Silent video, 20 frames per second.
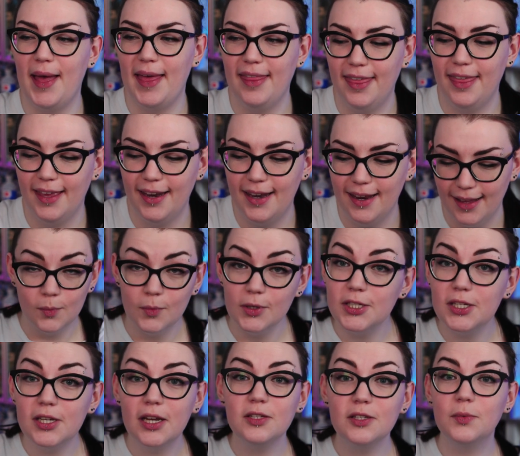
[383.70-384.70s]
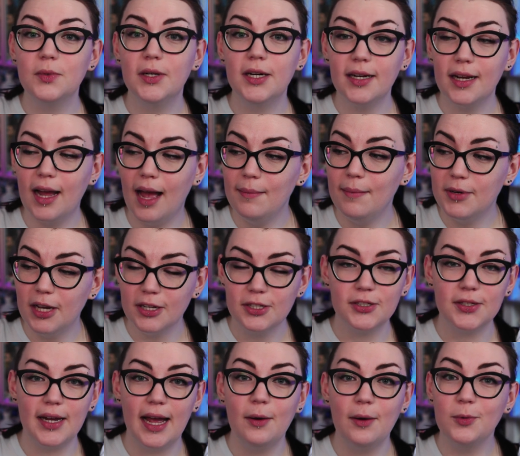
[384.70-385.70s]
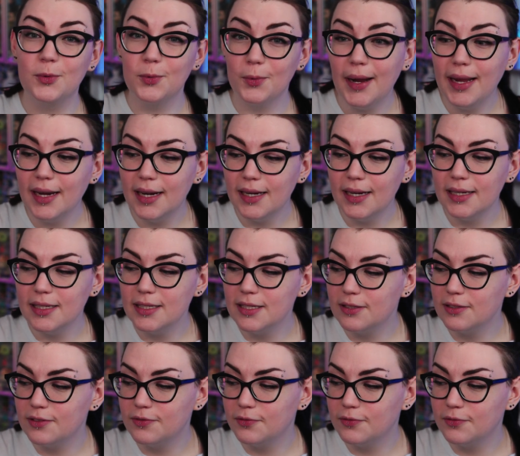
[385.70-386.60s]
method, which does work. I'm not sure how great it is